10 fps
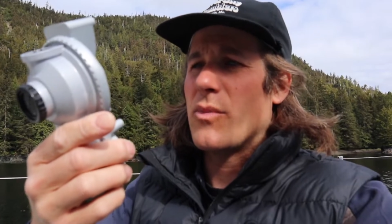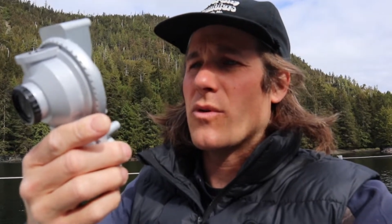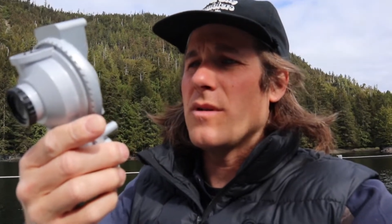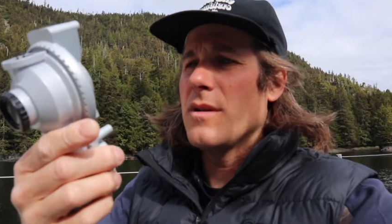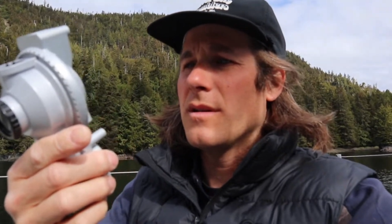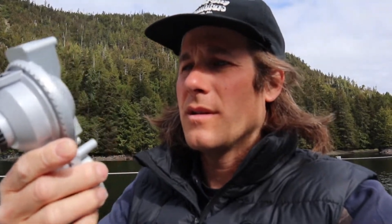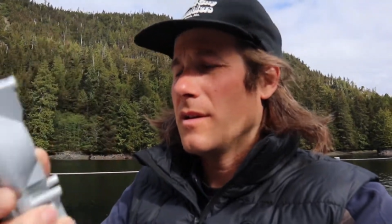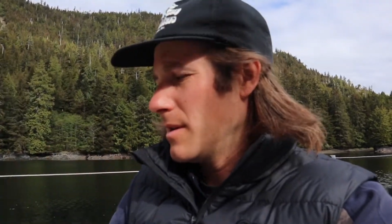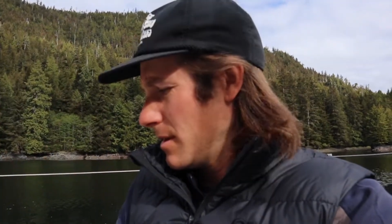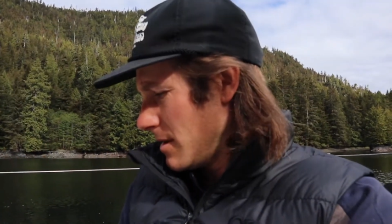board,
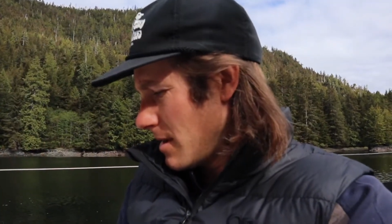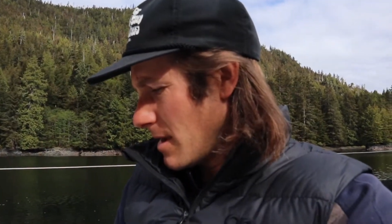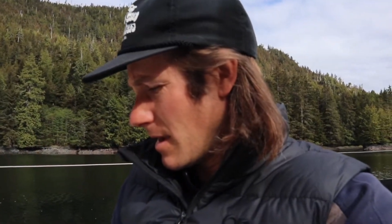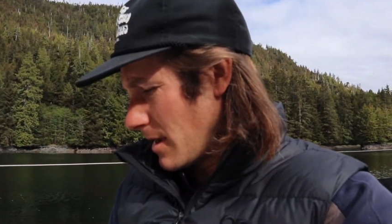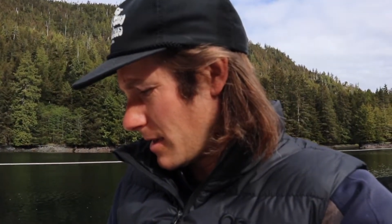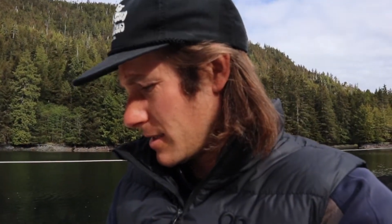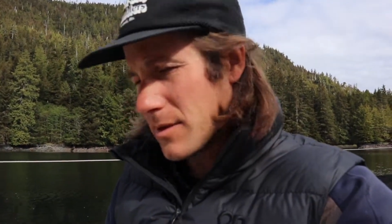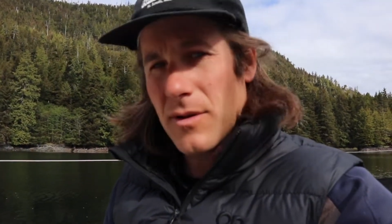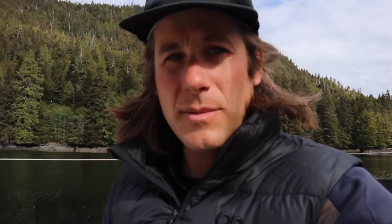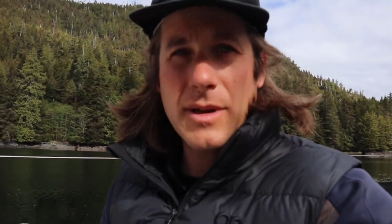and
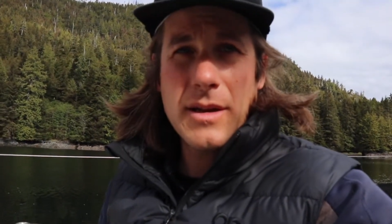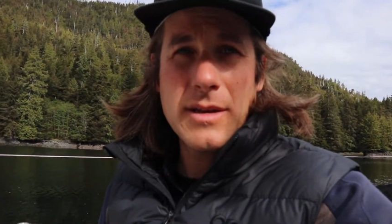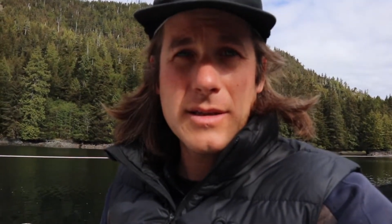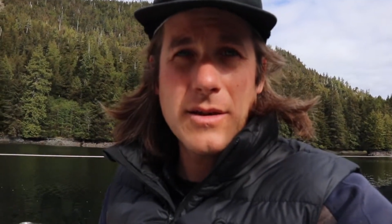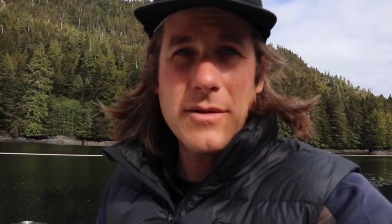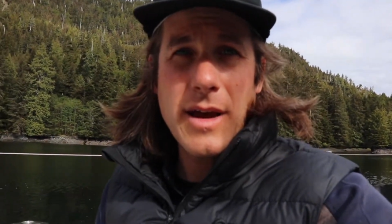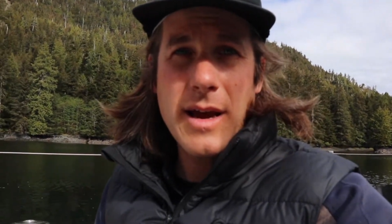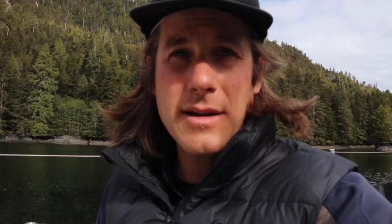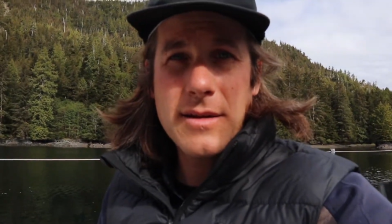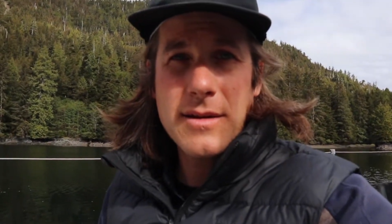so I'm going to install
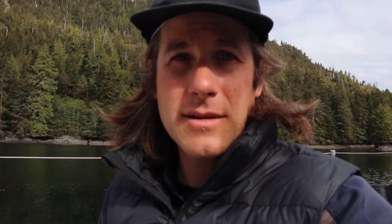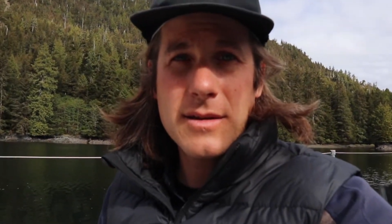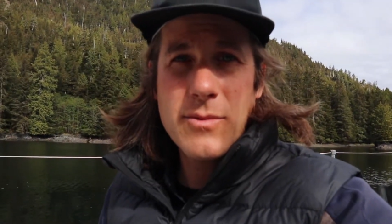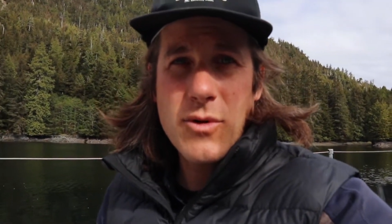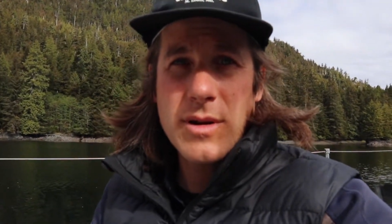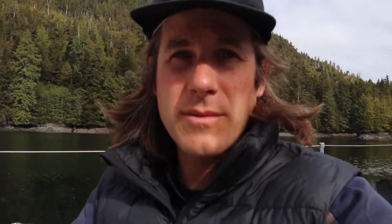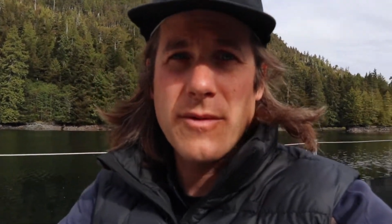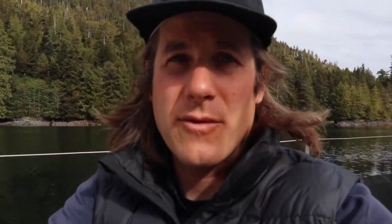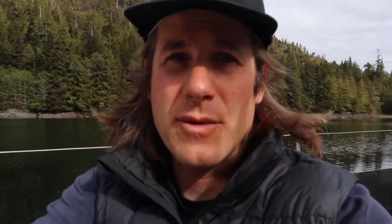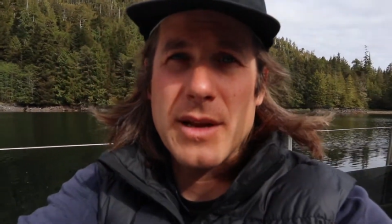that this morning
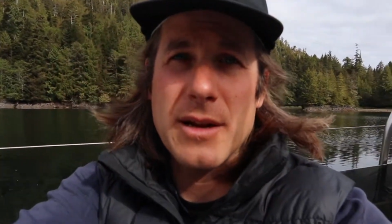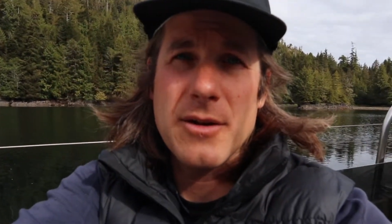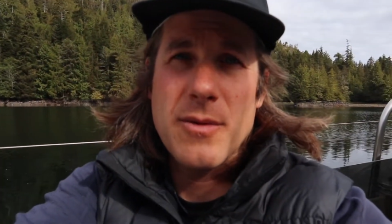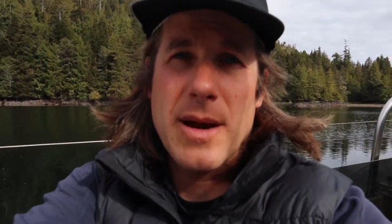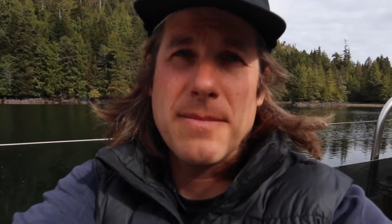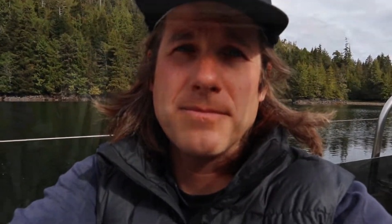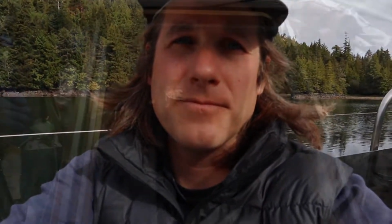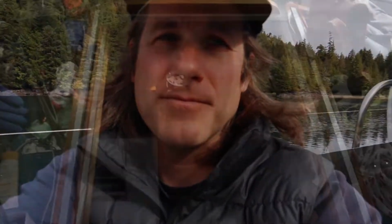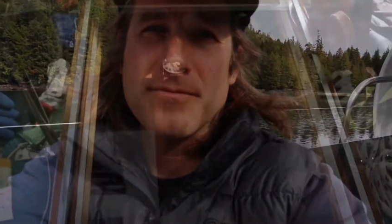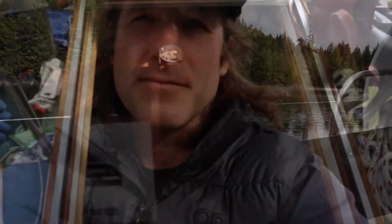before we get underway.
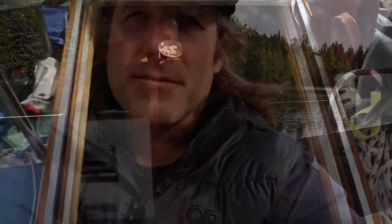I don't